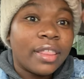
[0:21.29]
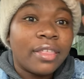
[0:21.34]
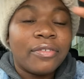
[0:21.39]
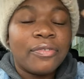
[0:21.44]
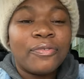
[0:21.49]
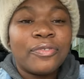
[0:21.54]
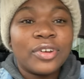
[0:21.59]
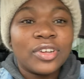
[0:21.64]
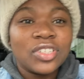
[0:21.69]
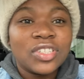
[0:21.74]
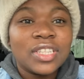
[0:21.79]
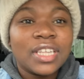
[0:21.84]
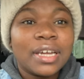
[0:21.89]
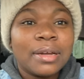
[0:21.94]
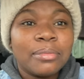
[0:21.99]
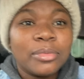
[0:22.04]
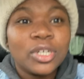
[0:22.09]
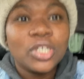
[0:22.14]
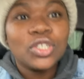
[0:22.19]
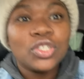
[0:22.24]
the first thing
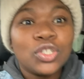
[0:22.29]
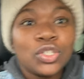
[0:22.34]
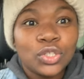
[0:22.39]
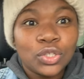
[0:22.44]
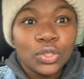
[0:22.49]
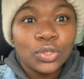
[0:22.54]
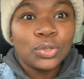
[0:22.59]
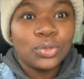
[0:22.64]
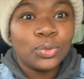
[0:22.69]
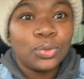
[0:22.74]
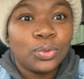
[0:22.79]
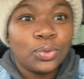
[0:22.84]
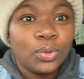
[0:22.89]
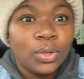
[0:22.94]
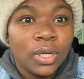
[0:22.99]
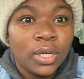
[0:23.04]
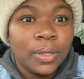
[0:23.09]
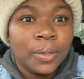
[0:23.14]
i'm gonna do